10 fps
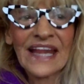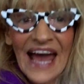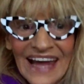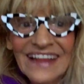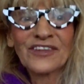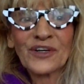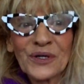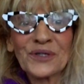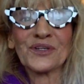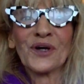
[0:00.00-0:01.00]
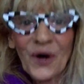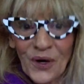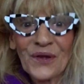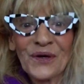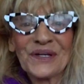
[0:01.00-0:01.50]
and earth
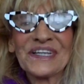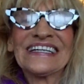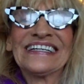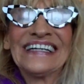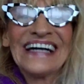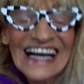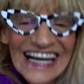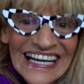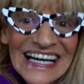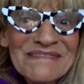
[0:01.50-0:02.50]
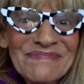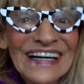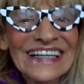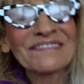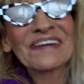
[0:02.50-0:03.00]
on earth.
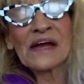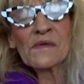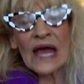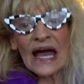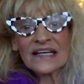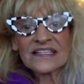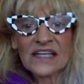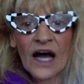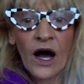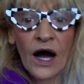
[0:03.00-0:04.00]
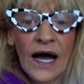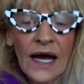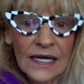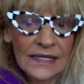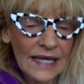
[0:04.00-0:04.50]
Pardon me. So
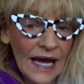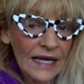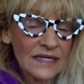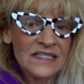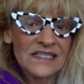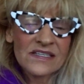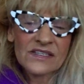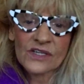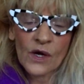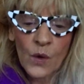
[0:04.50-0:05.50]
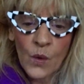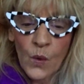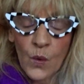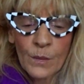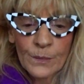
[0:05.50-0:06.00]
that is
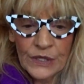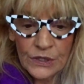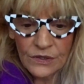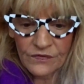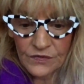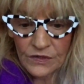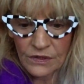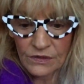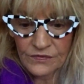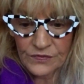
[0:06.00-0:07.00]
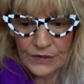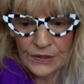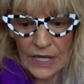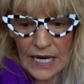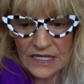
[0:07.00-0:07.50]
so beautiful for you
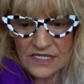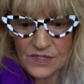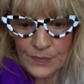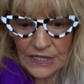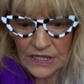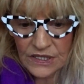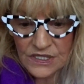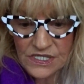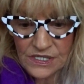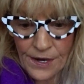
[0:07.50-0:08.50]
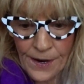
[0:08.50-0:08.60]
guys, because